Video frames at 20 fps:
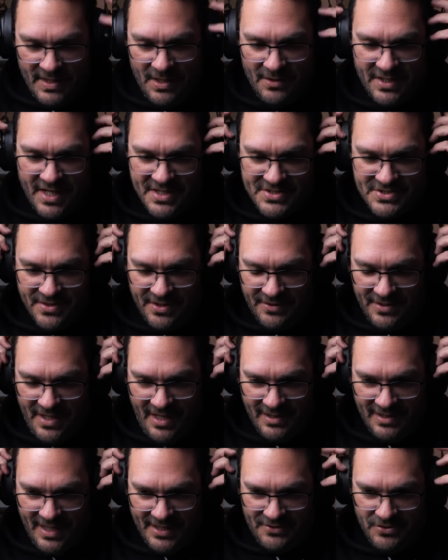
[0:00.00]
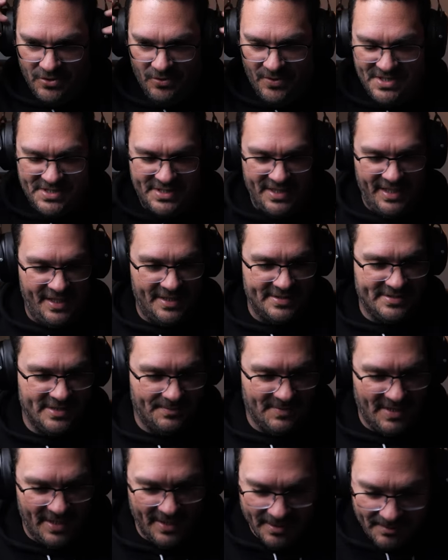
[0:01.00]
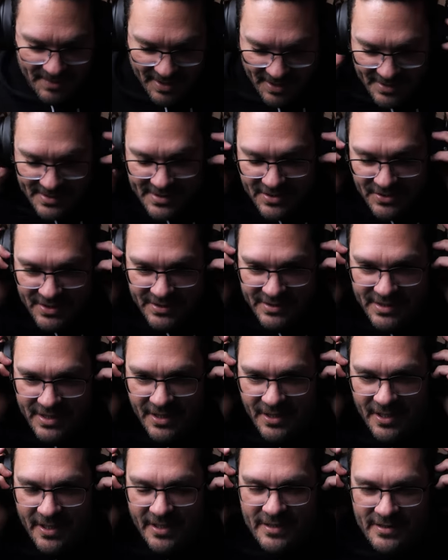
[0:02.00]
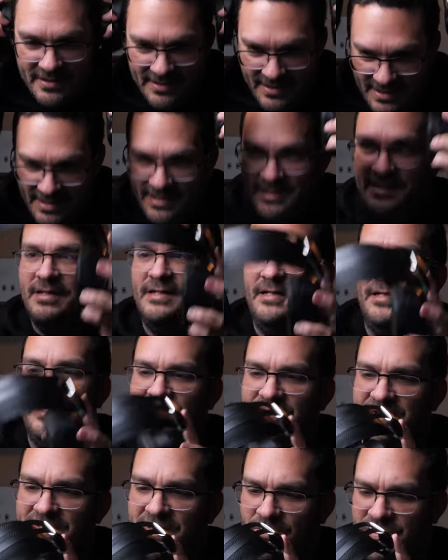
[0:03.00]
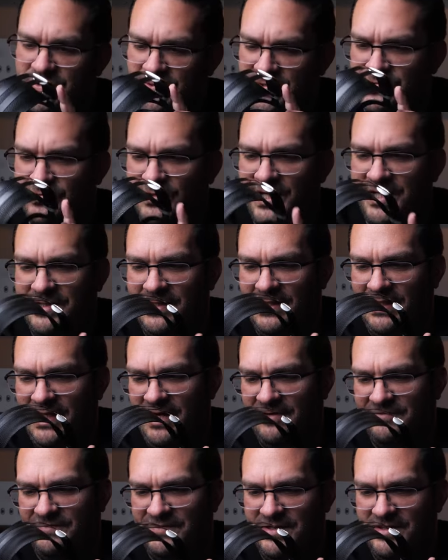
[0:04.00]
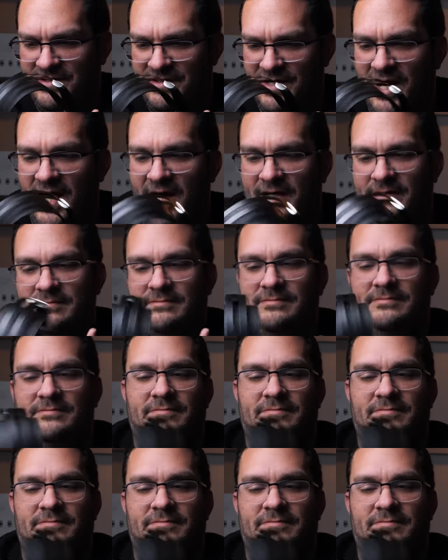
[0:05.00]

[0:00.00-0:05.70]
Okay, so they're not like noise canceling by any means. You can hear everything. Which one's right and left? Ah,